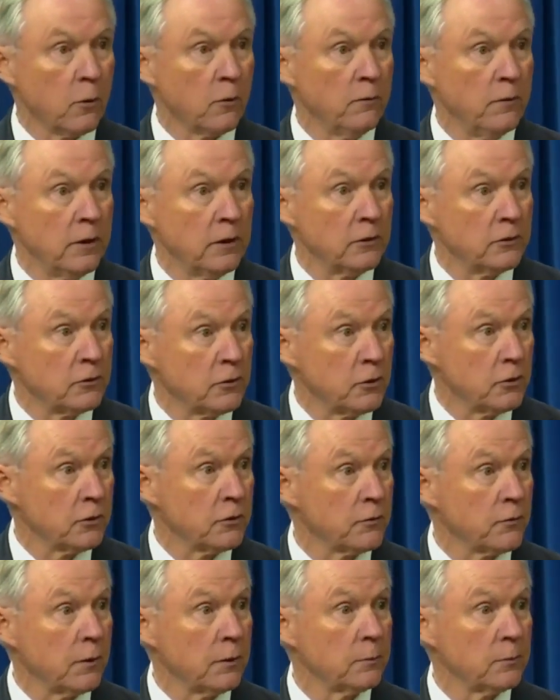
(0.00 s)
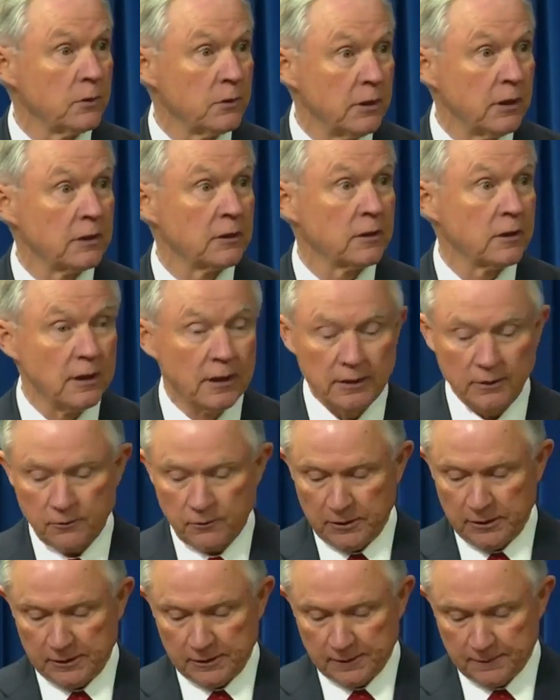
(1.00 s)
for visitors from six
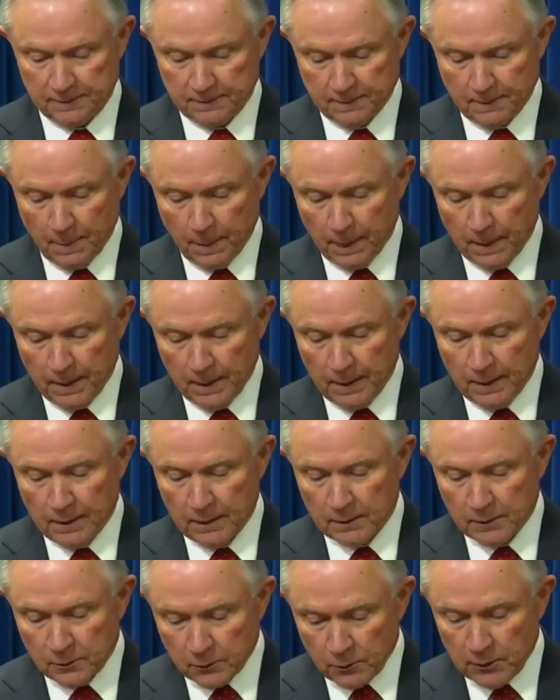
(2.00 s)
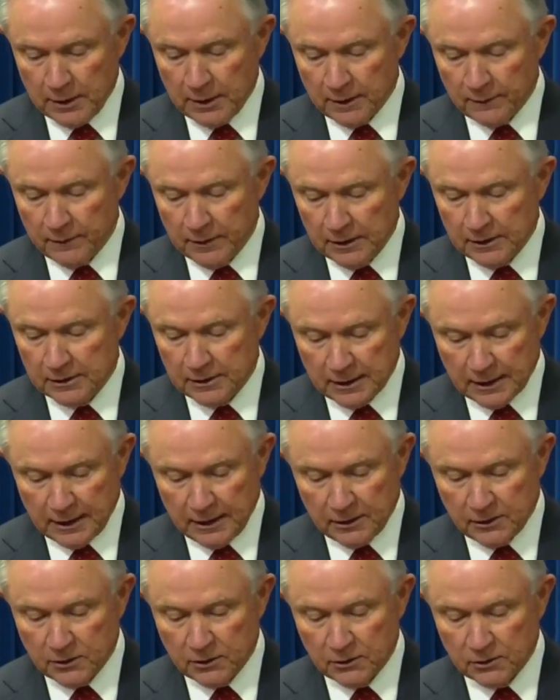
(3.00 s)
countries. Three of these
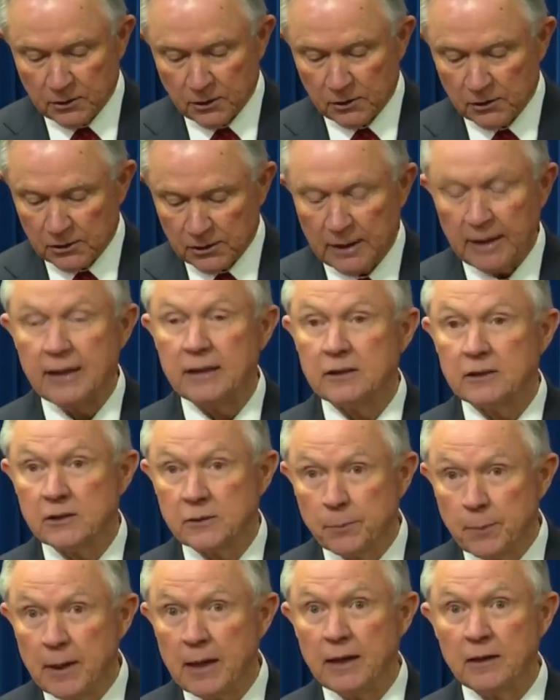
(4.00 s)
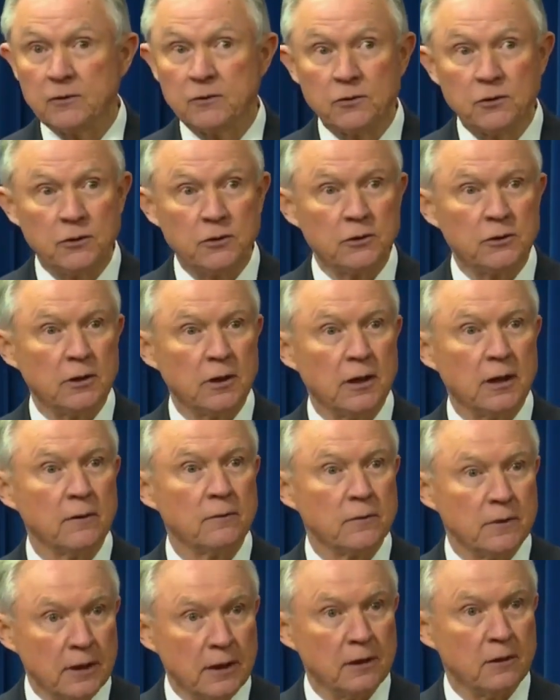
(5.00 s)
nations are state sponsors
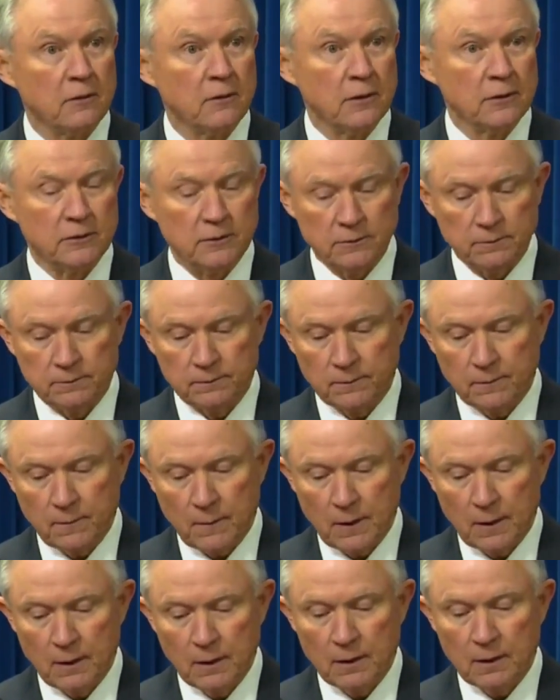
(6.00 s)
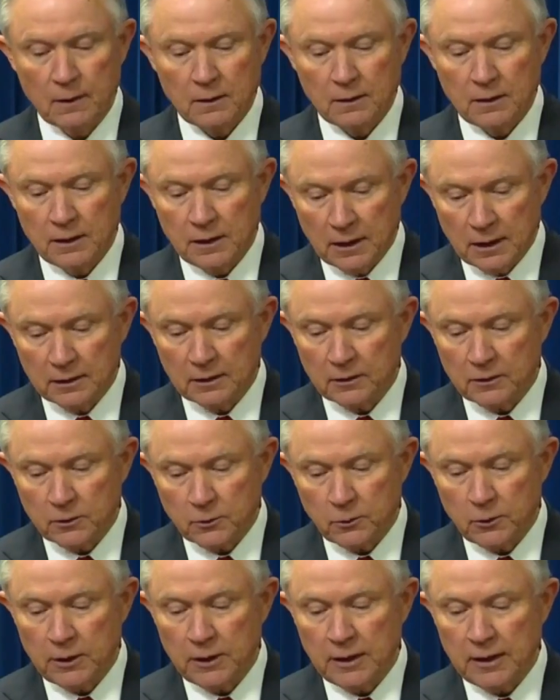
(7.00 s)
of terrorism. The other
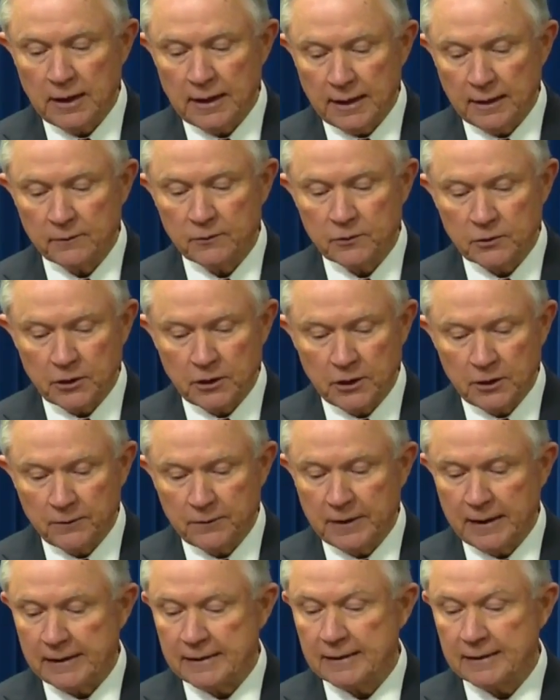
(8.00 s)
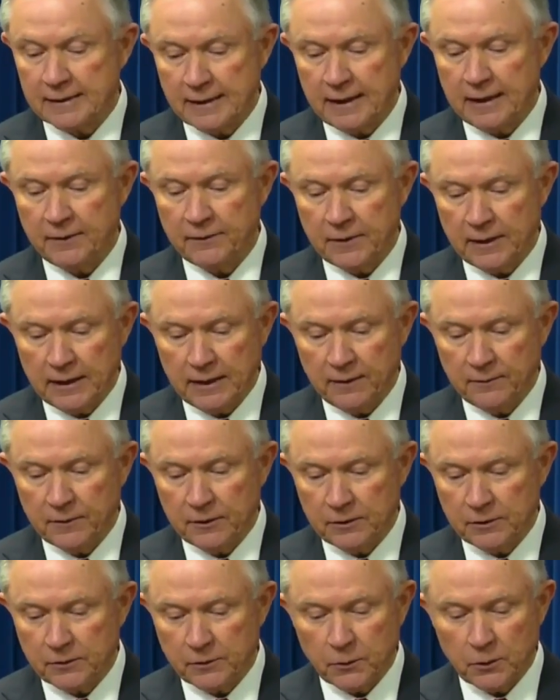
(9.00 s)
three have served as safe
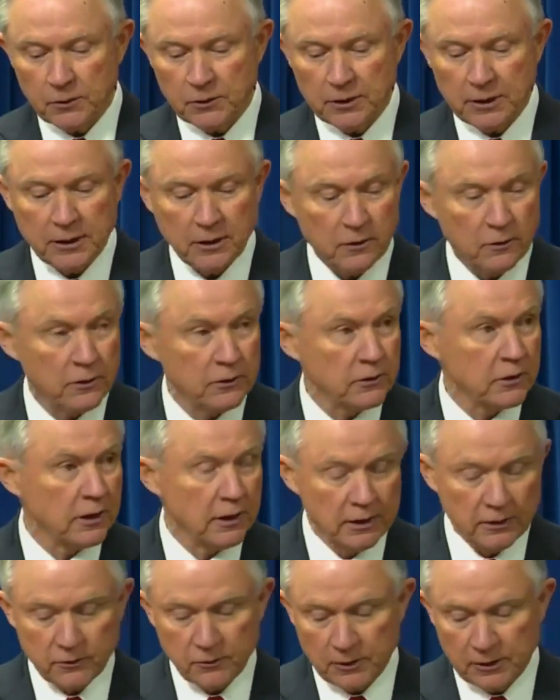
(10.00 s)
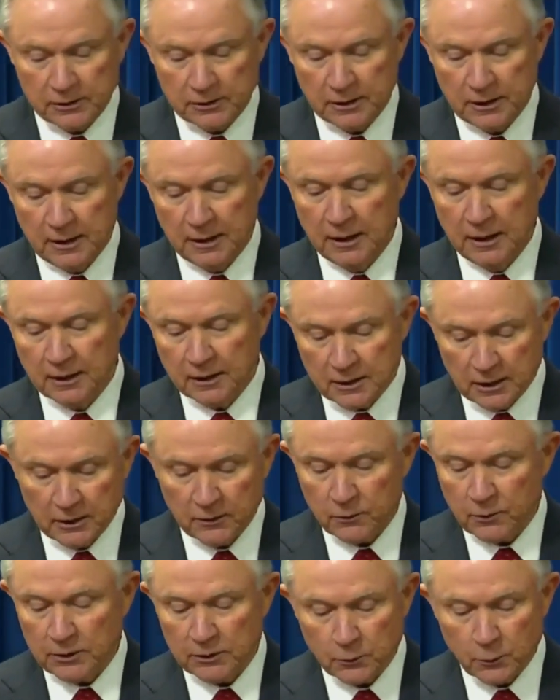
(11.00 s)
havens for terrorist countries,
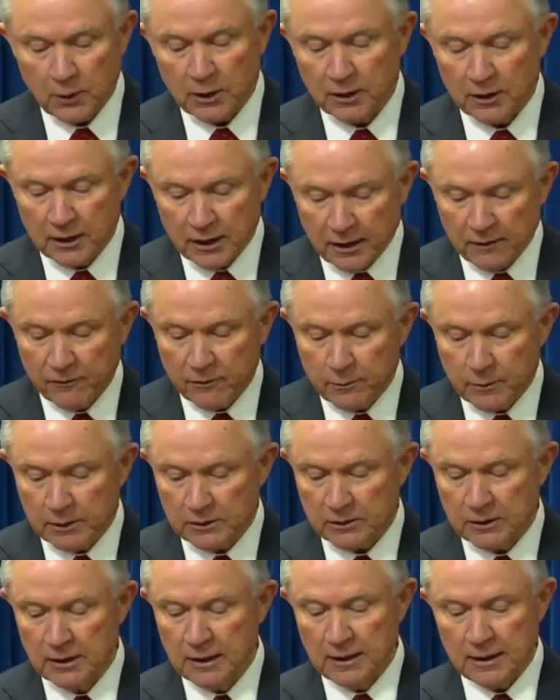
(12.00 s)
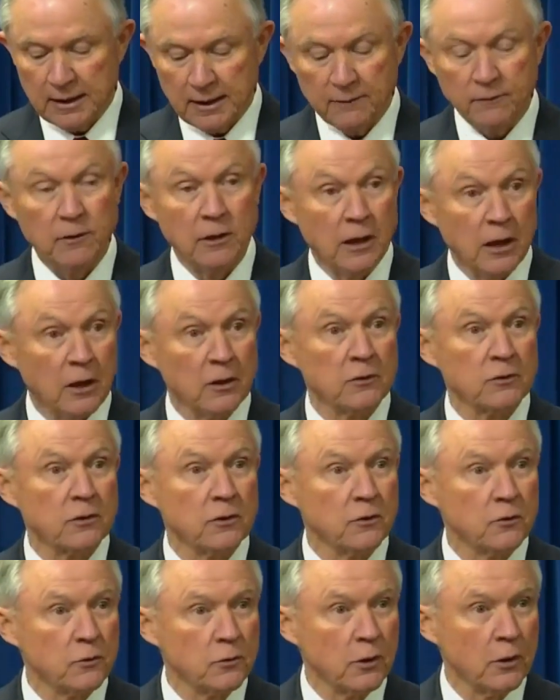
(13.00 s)
countries where governments have
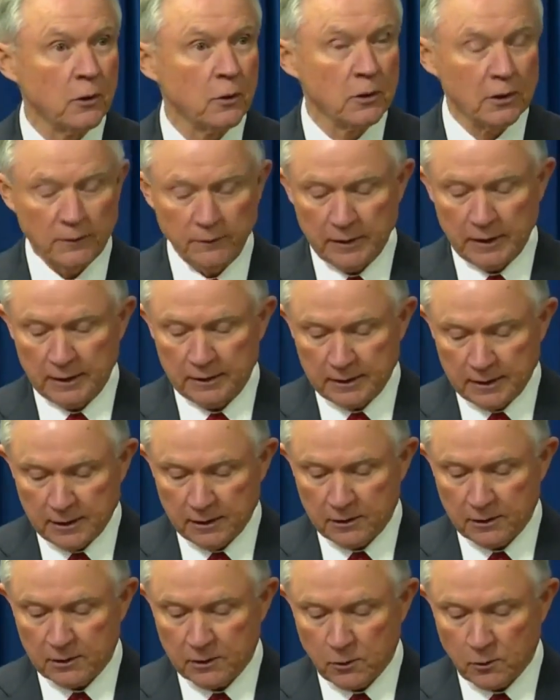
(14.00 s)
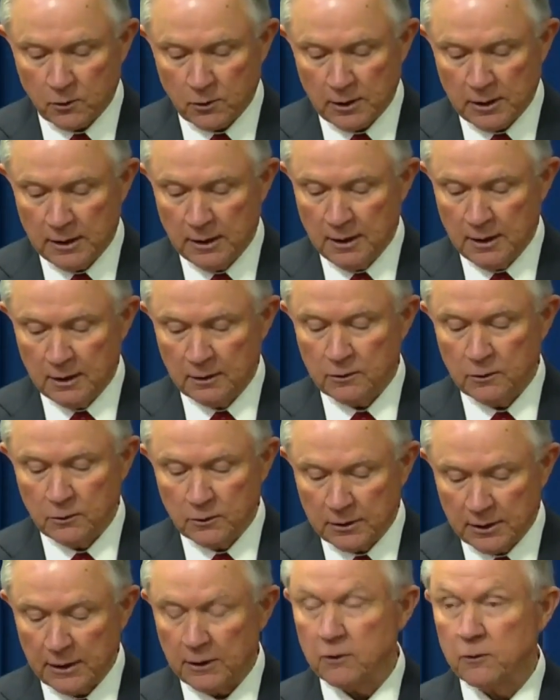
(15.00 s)
lost control of their territory
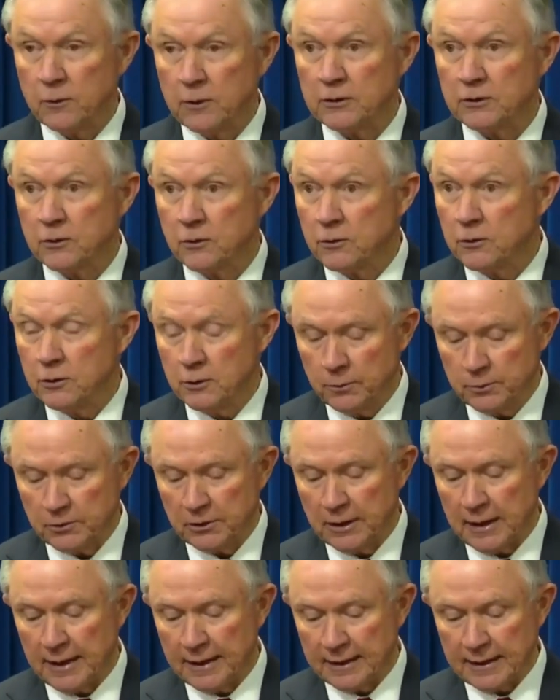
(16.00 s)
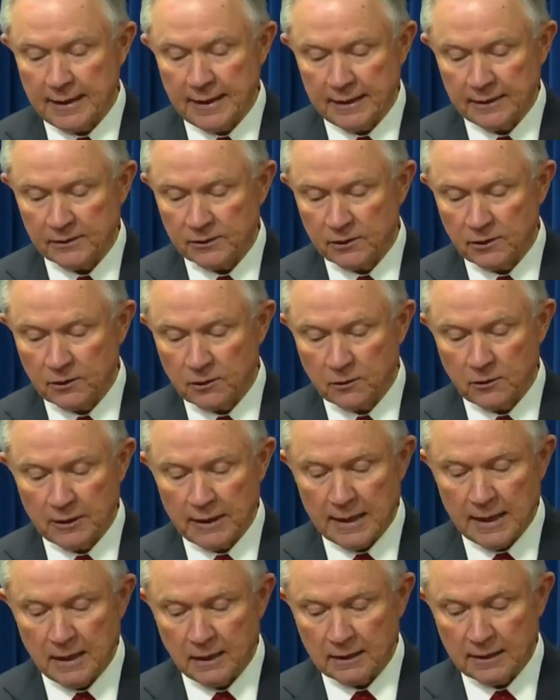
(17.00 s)
to terrorist groups like ISIL
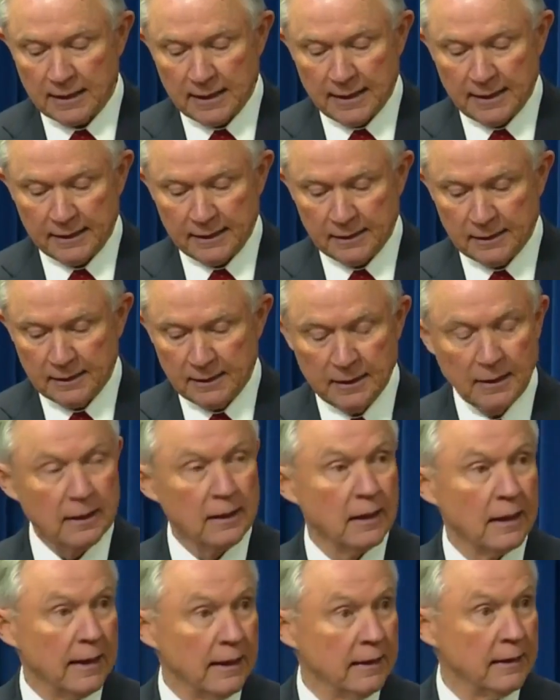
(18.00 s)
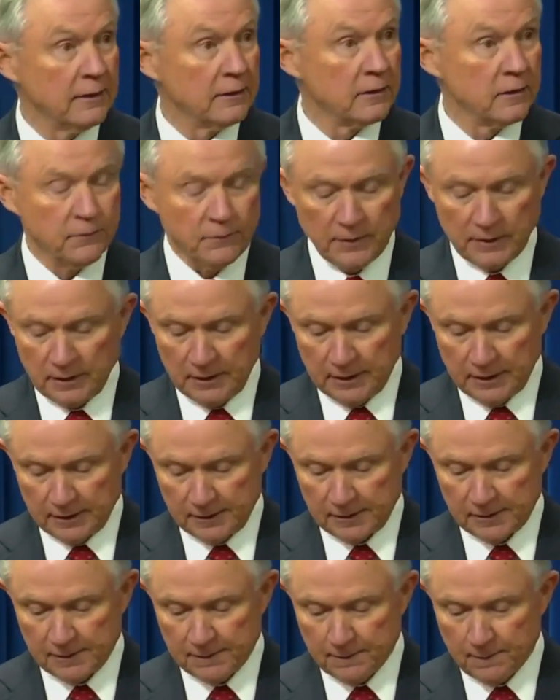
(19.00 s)
or Al-Qaeda and its
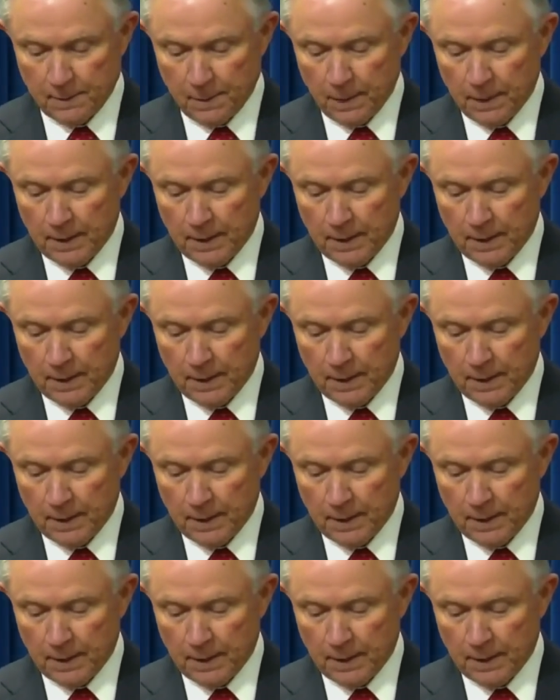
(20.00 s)
affiliates.